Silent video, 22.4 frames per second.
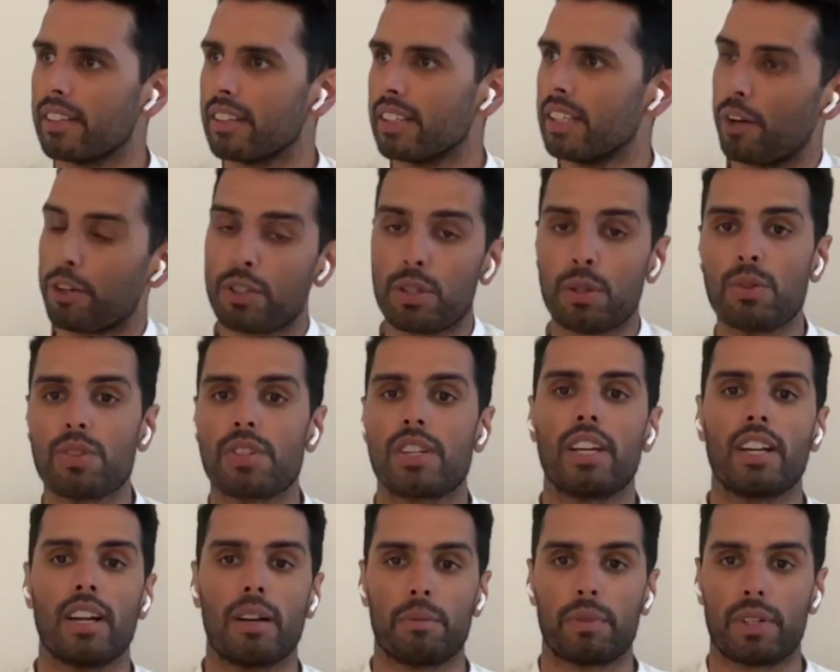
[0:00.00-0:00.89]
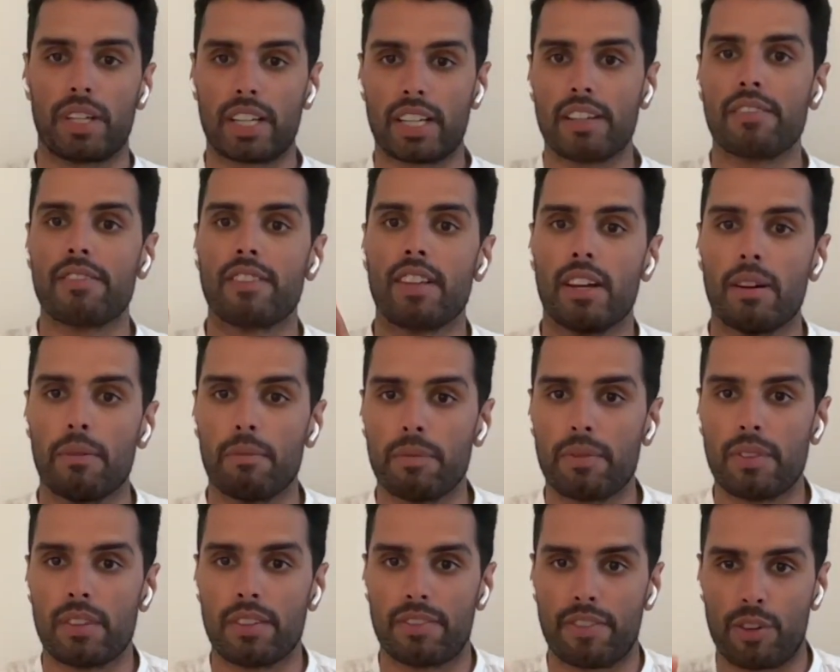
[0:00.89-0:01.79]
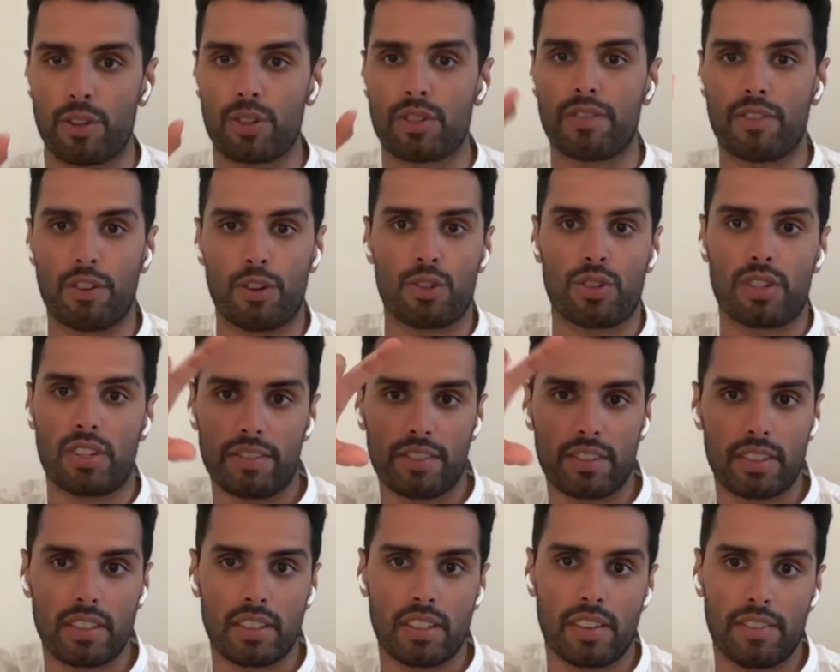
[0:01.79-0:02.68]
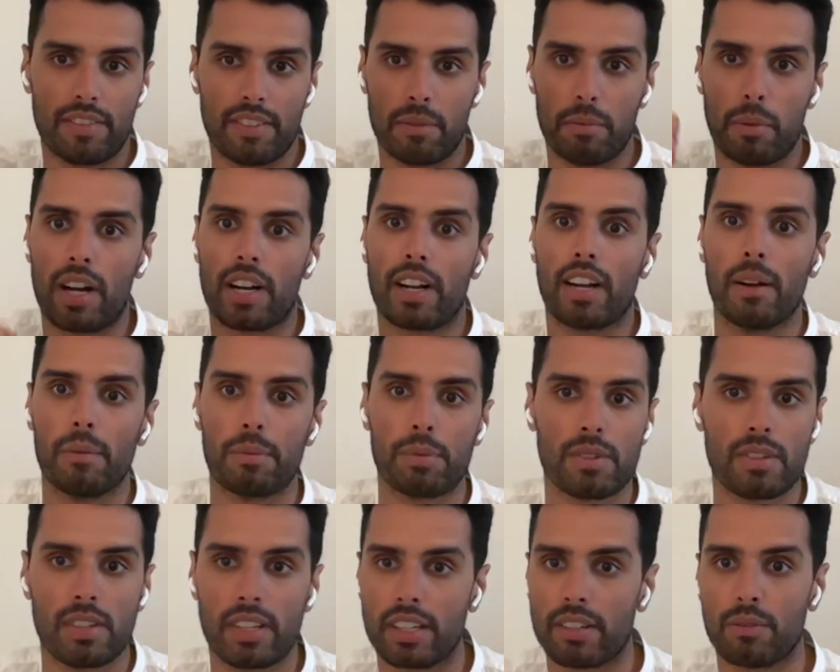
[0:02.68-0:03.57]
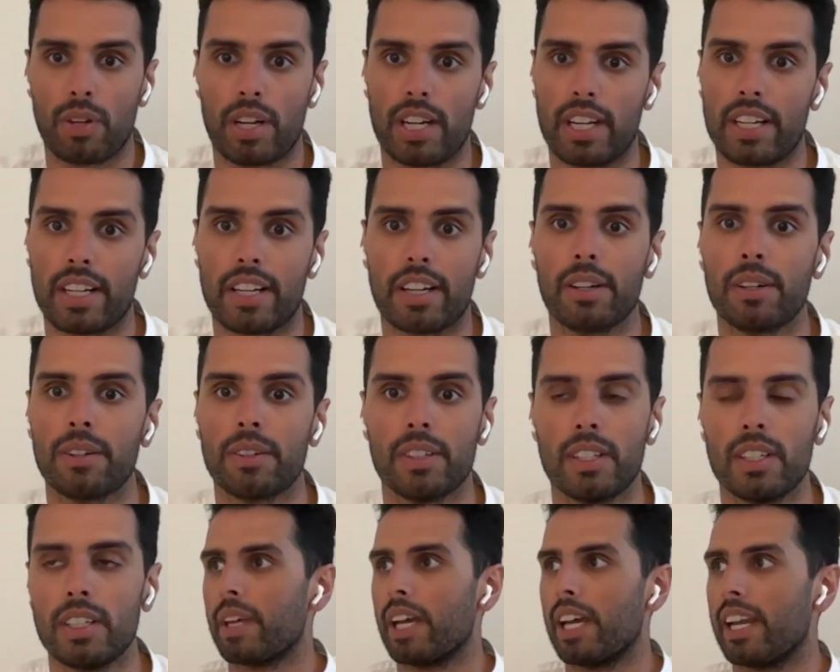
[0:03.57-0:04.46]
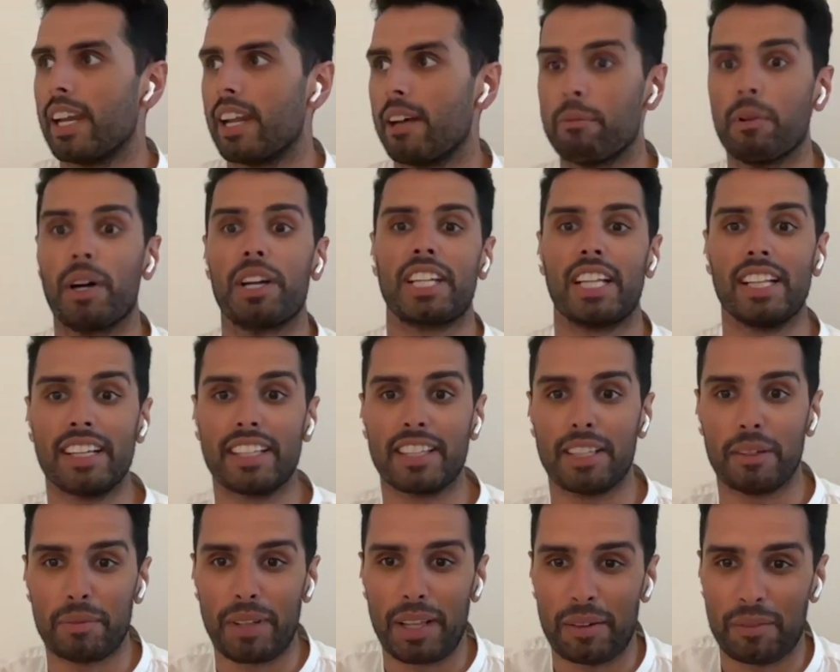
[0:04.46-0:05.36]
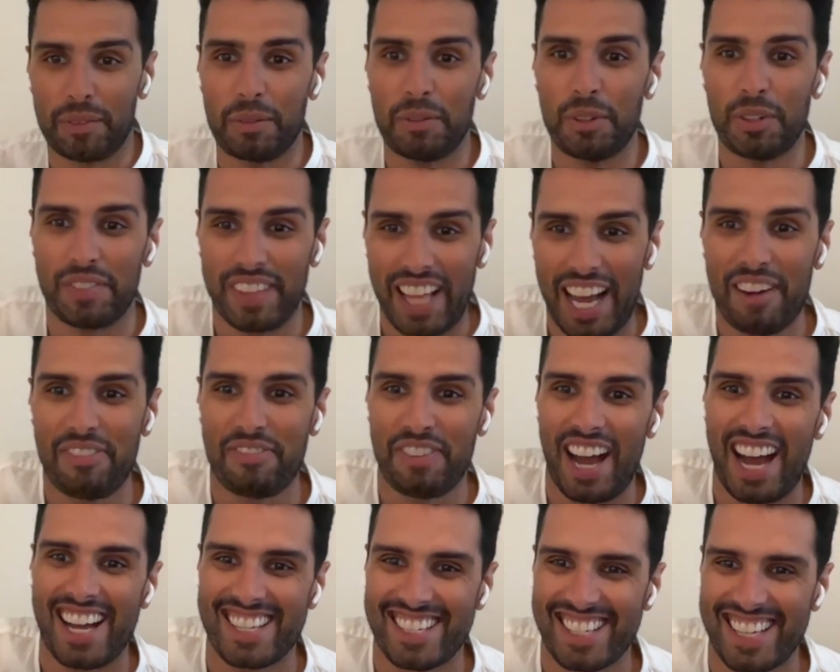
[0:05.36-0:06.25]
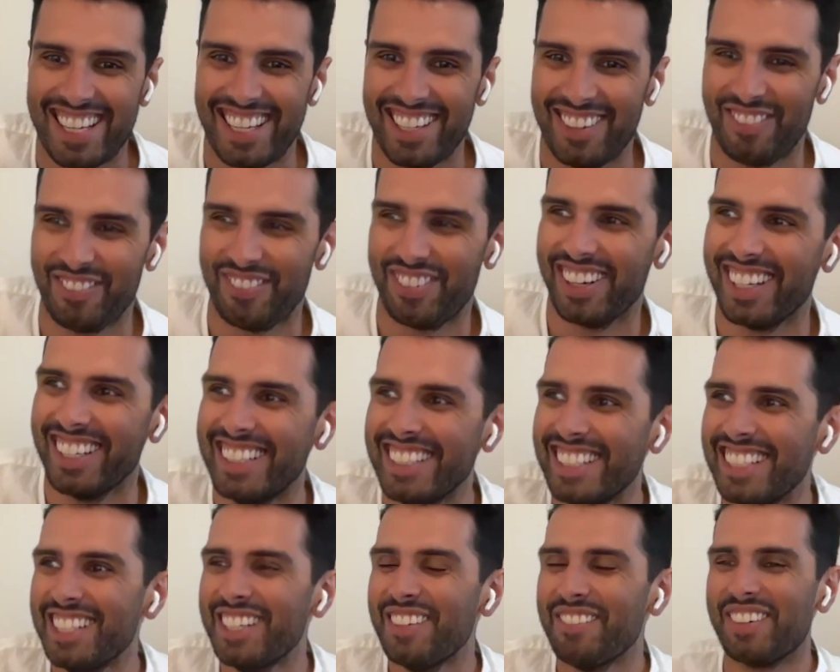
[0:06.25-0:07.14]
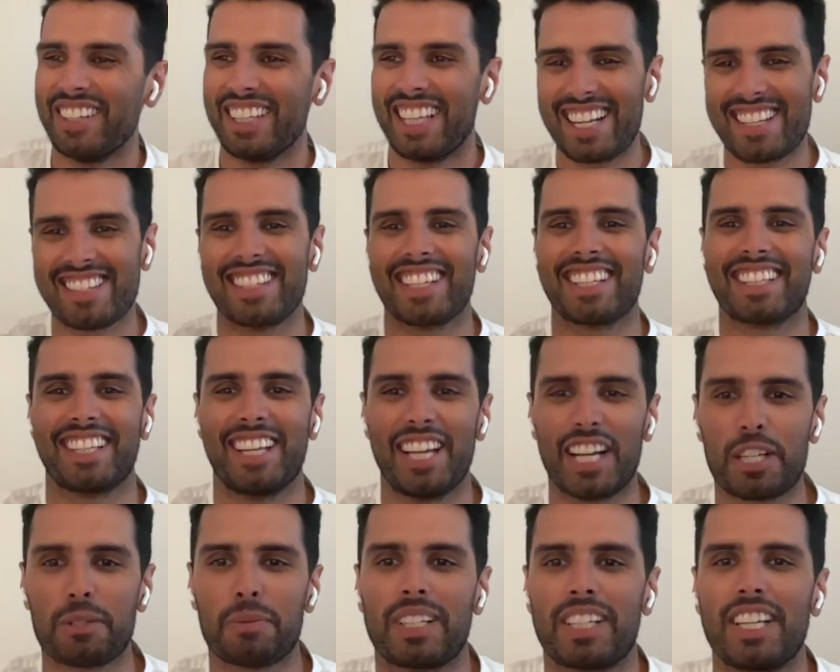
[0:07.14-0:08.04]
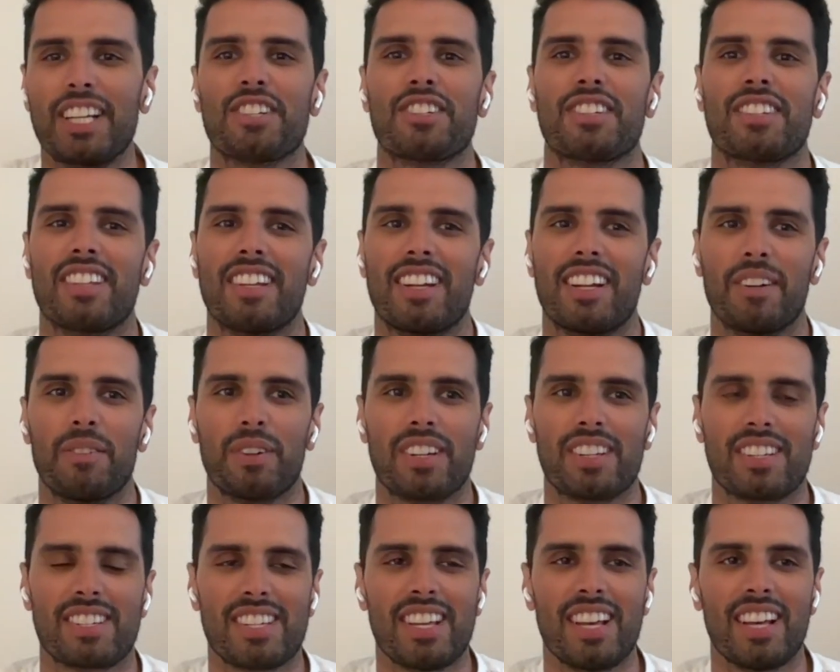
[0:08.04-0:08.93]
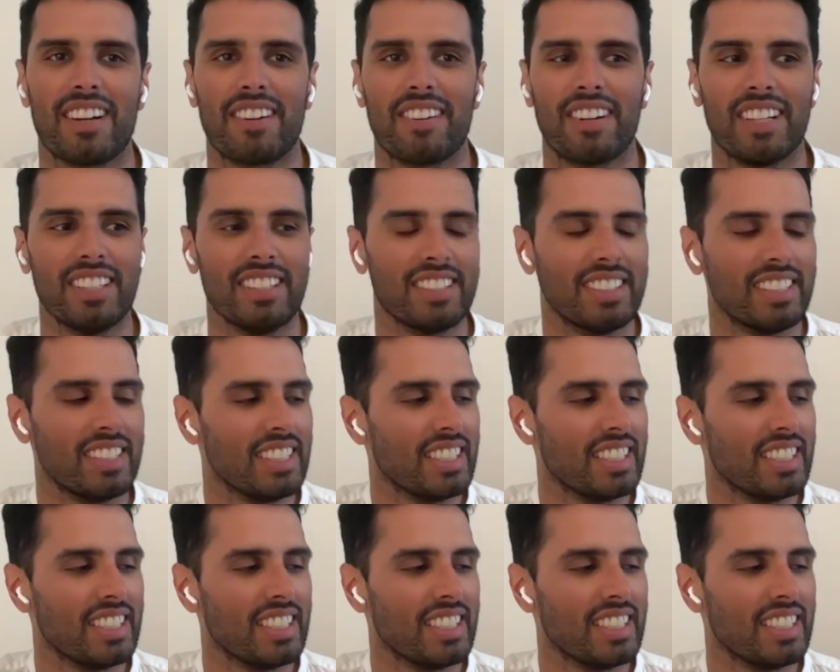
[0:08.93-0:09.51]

On Tuesday, I'm gonna give them the first version of the mock-ups, like ready to go. And I'm not telling them that I'm gonna move that fast, but that's like the expectation that I want to set, right?